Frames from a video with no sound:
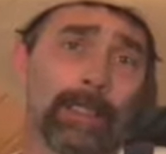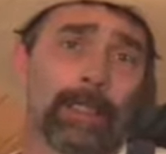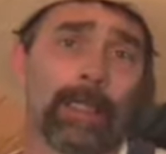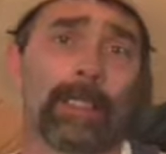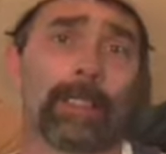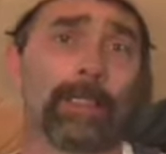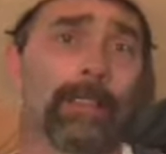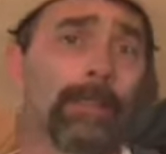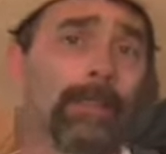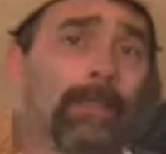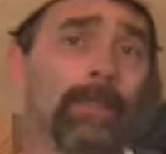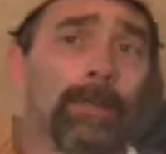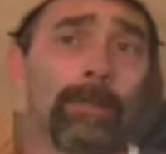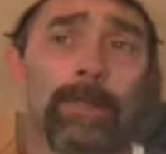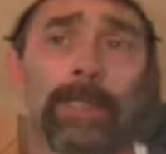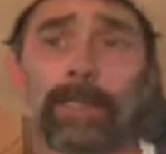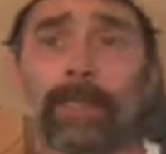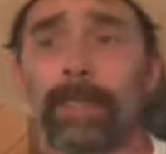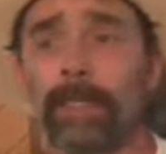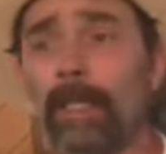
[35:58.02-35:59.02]
That includes
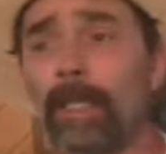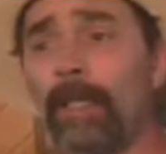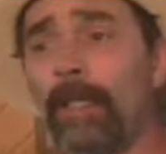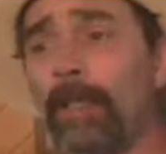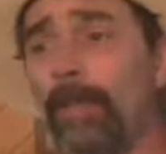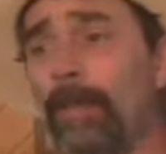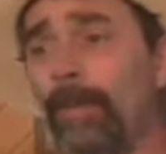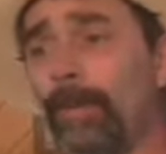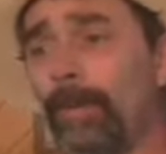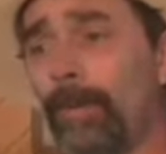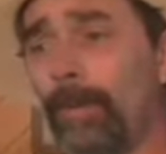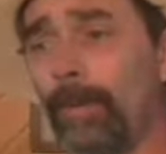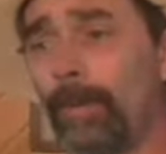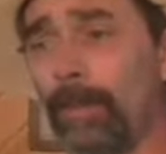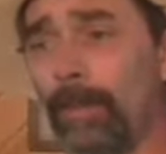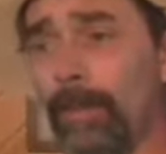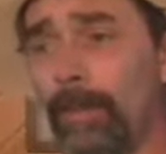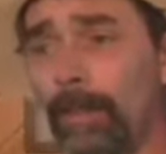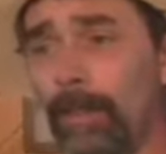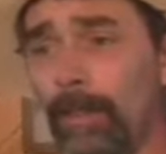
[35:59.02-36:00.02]
myself.
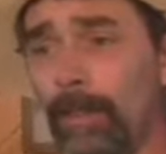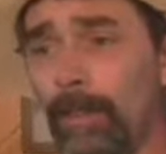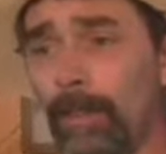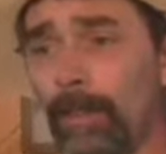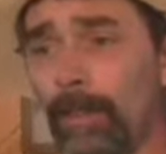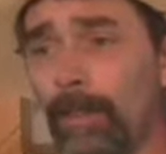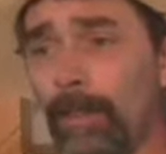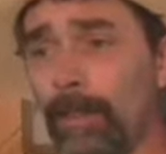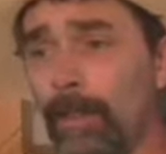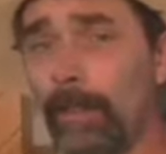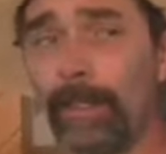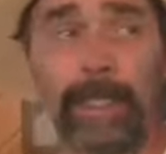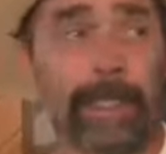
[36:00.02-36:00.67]
The